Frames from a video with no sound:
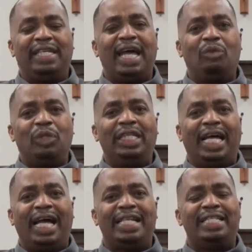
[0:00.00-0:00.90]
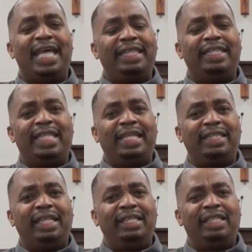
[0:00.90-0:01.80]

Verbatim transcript: And I realized that, that the,